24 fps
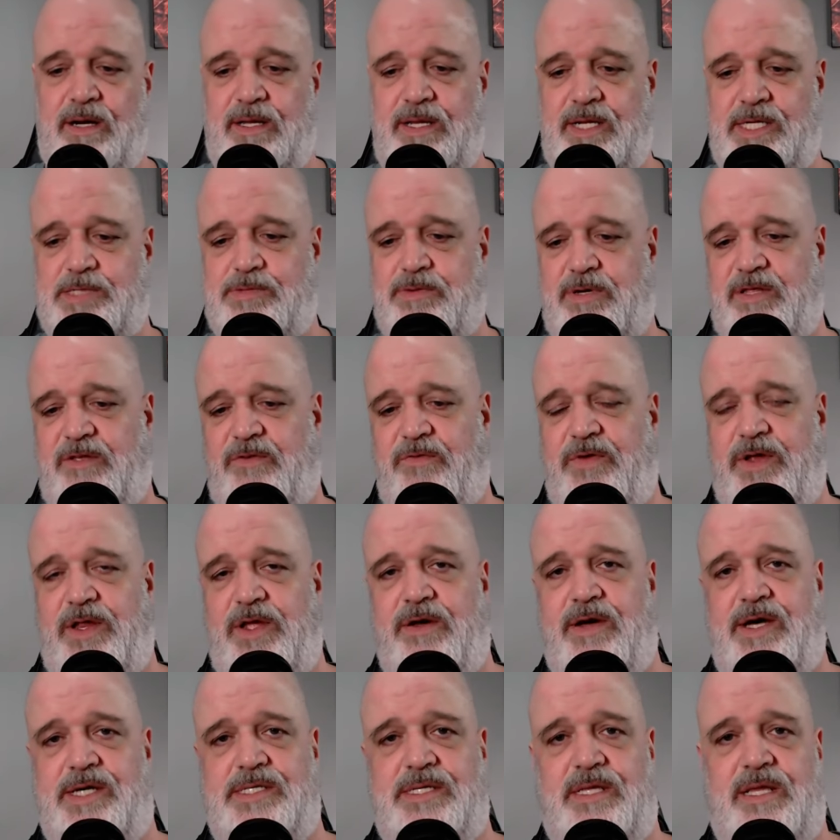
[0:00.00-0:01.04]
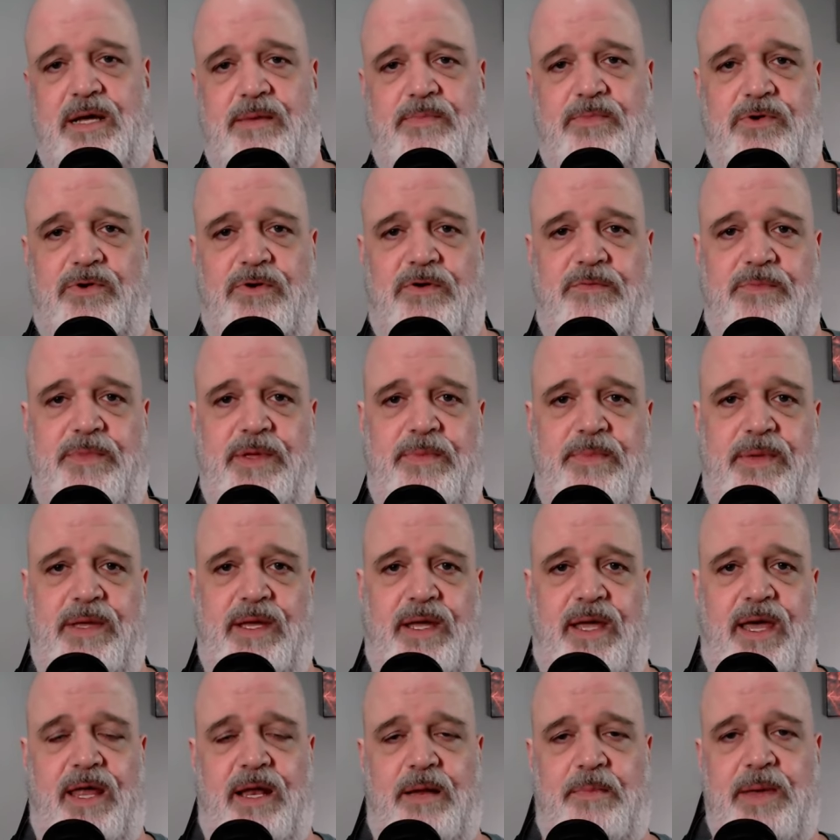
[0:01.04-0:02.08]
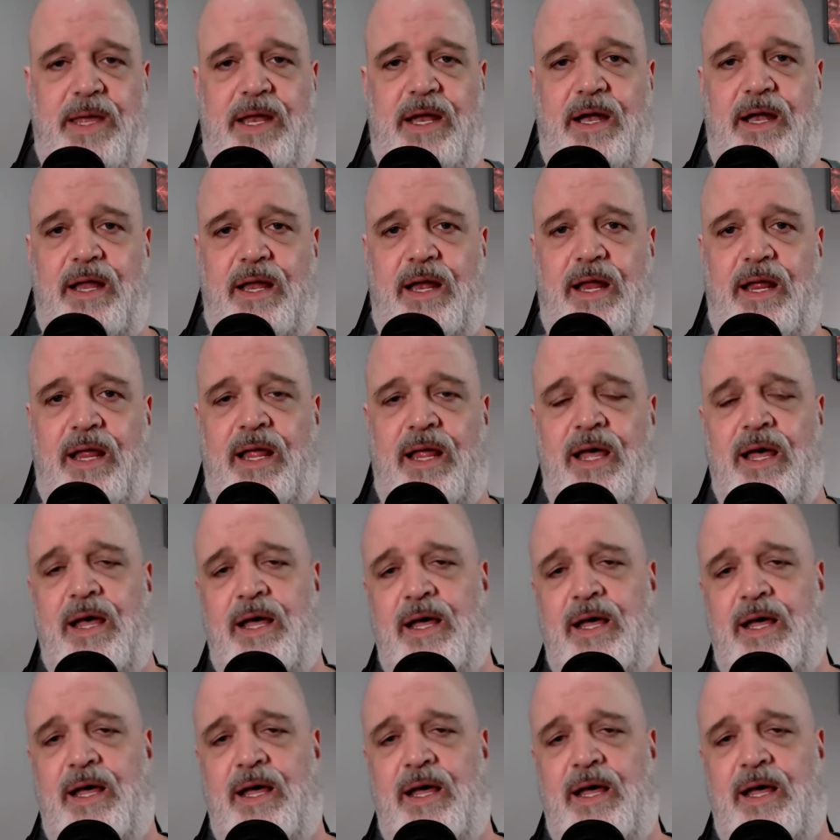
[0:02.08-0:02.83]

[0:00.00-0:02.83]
And that's why this video has a lot more of me being animated in it.